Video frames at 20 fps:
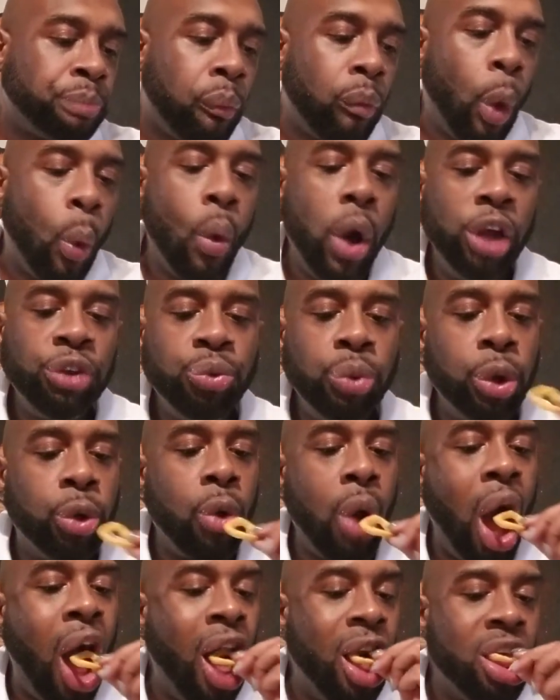once we
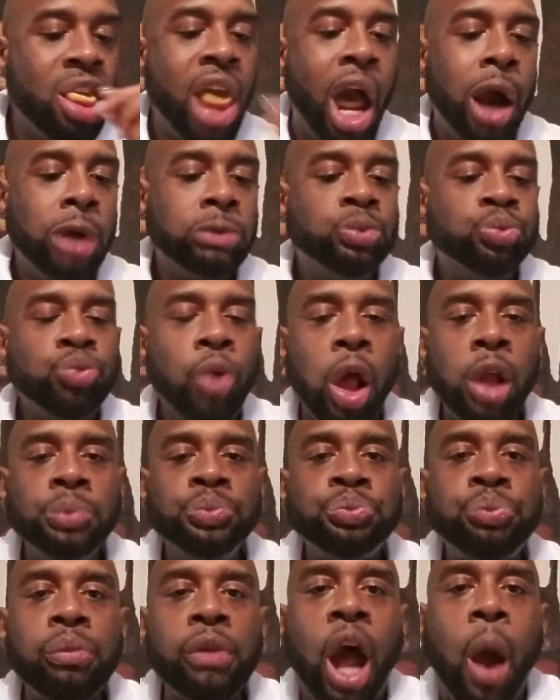grow
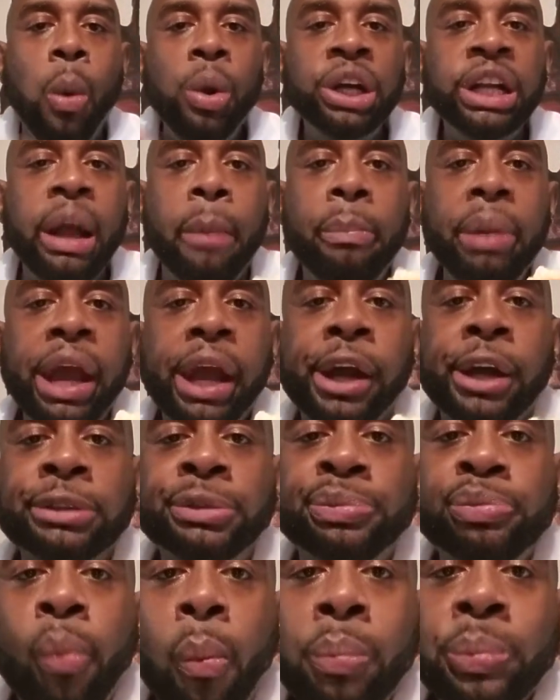and we get bigger,
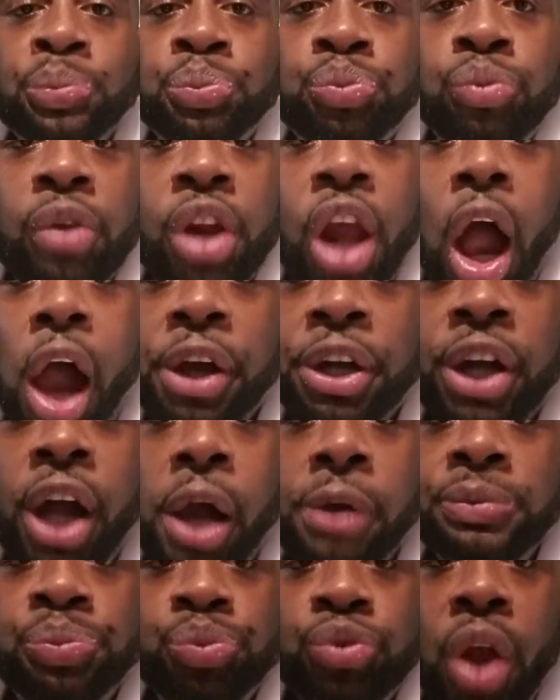there you
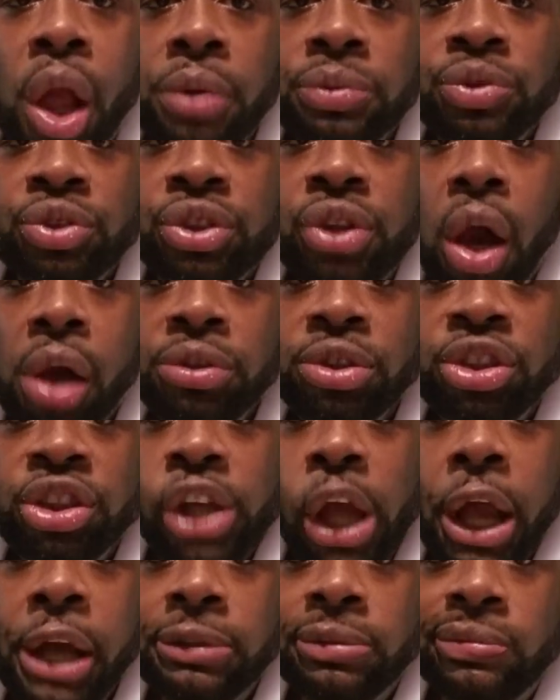go.
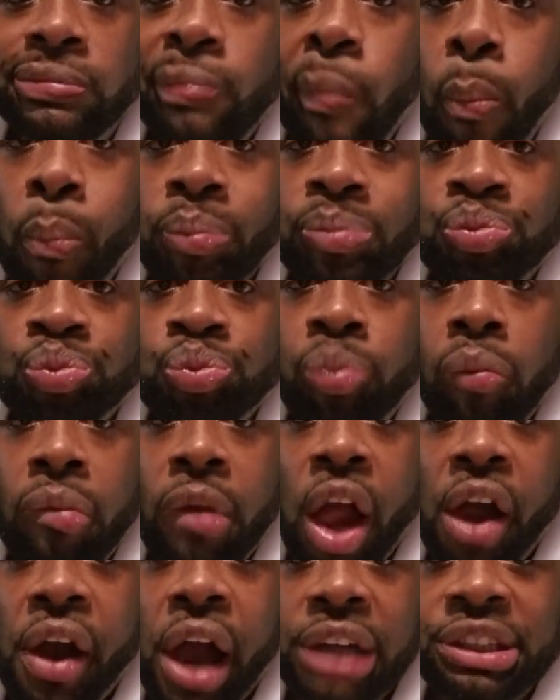See it?
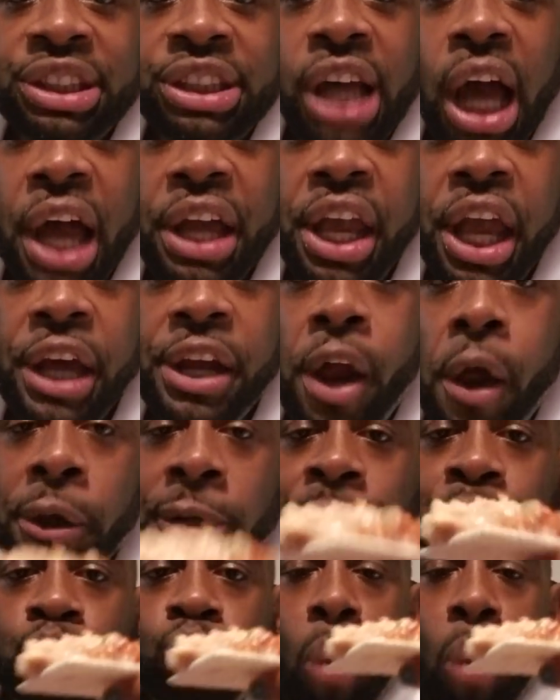We got a cayenne on it.